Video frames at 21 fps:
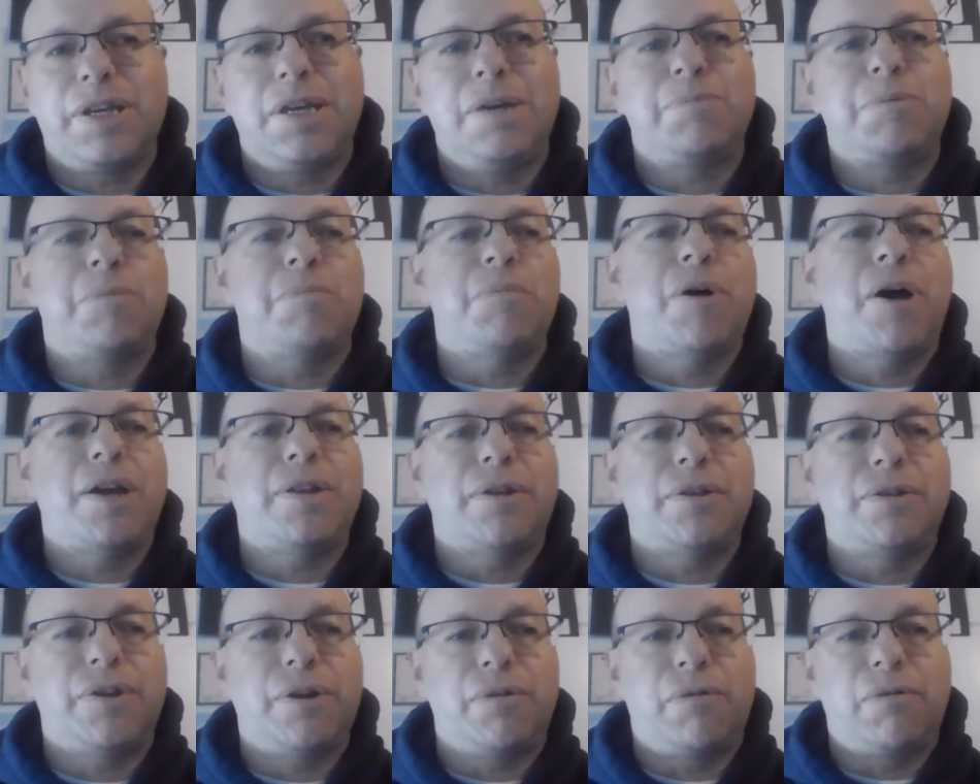keep in mind
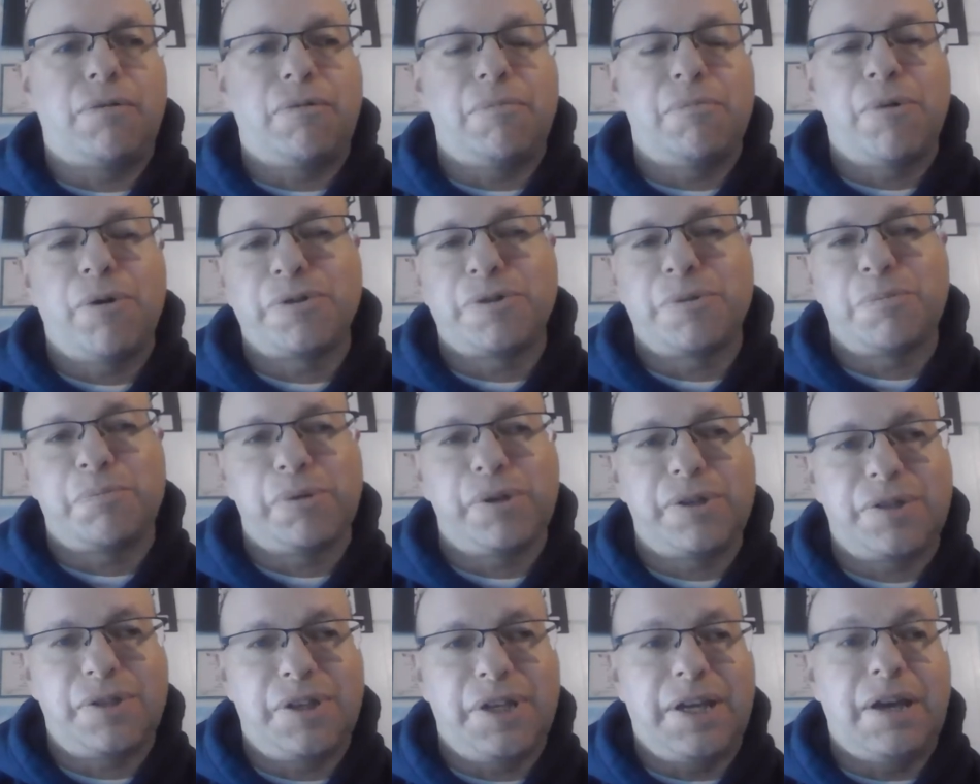that there are a
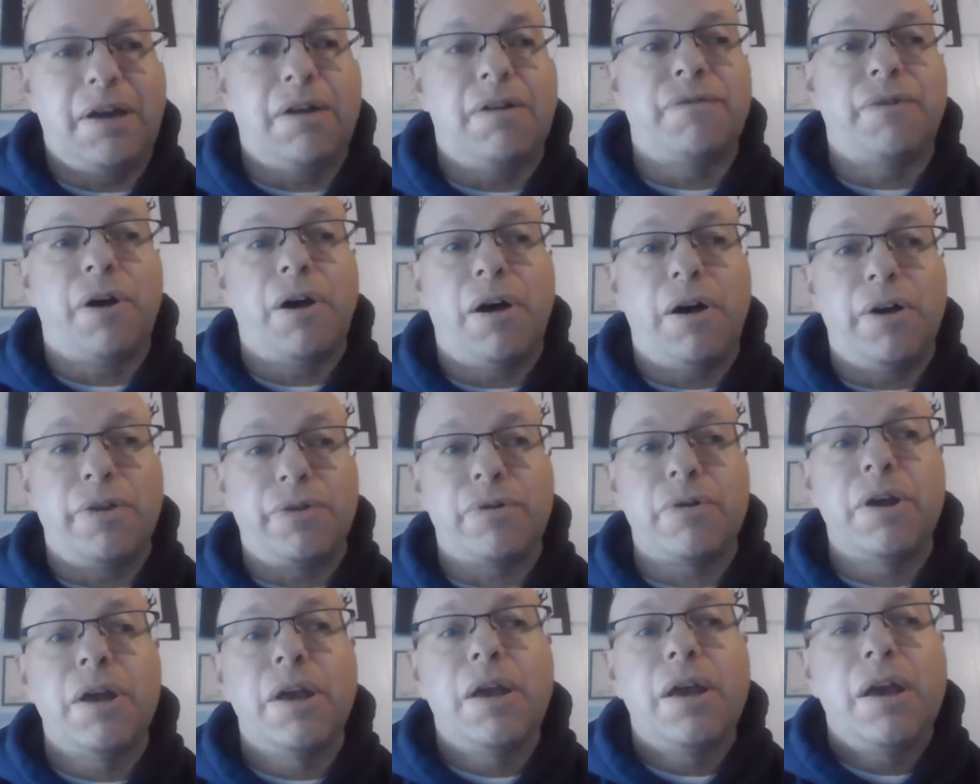multiplicity of
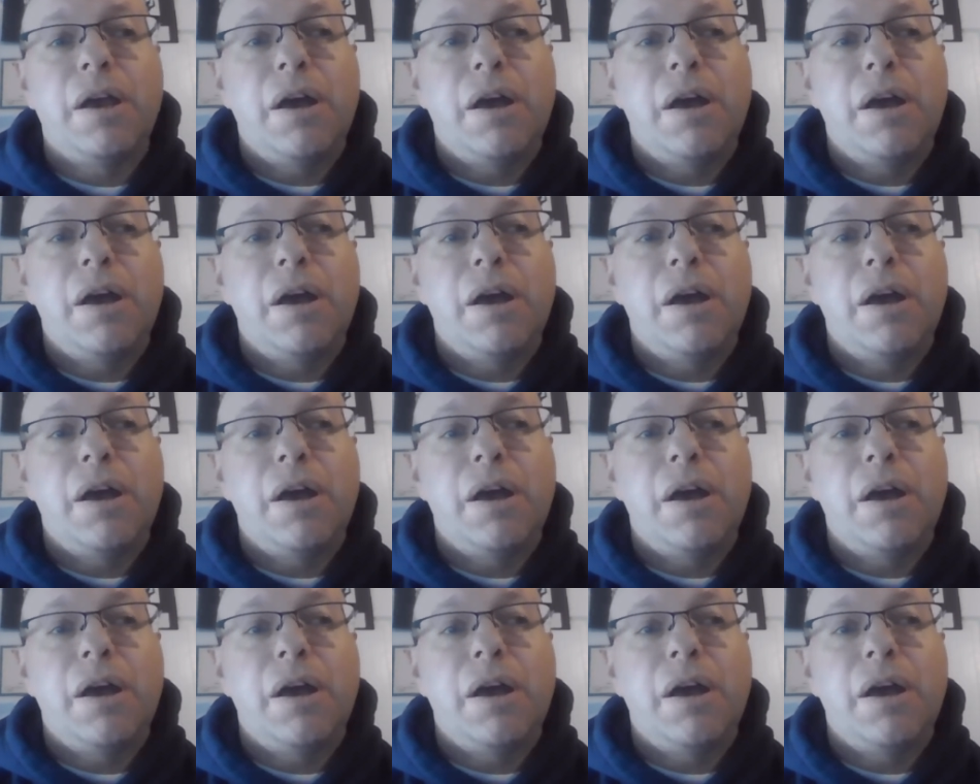other